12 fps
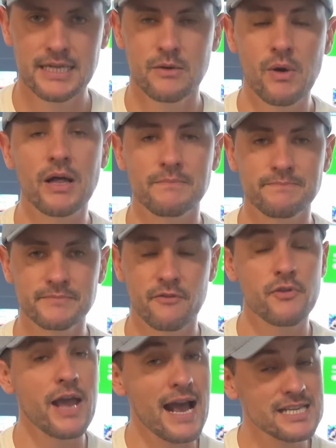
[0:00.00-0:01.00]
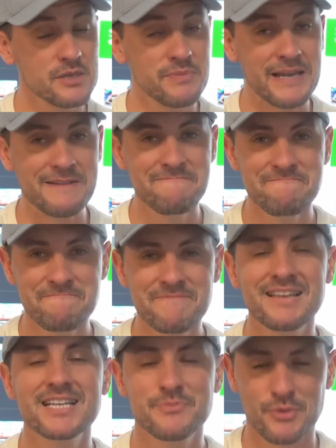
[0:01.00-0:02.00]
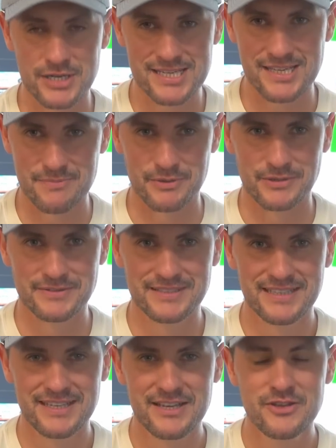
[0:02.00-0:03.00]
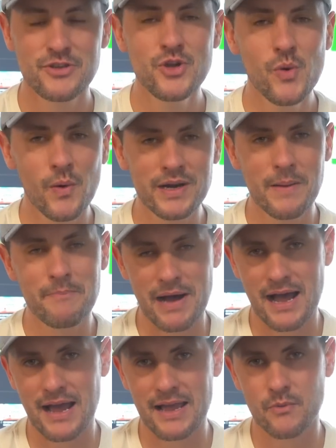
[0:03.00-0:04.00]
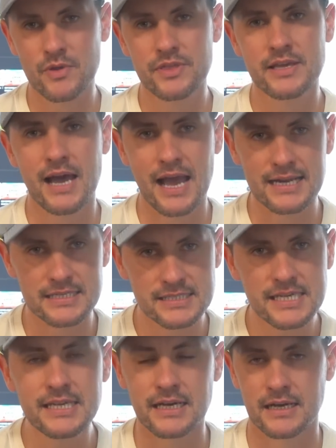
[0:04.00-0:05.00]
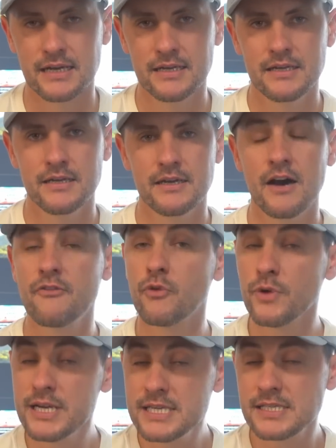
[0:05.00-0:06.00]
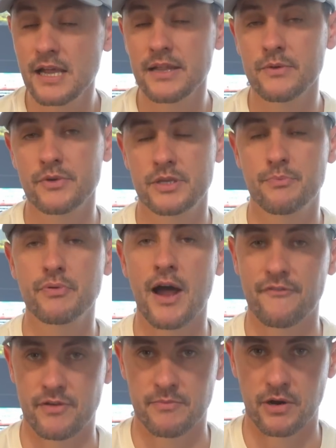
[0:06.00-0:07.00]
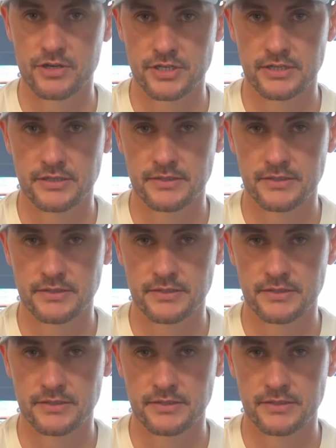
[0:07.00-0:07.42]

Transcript: Well, if you ask me, it's pretty simple. You want to buy with the idea of reselling with a profit margin.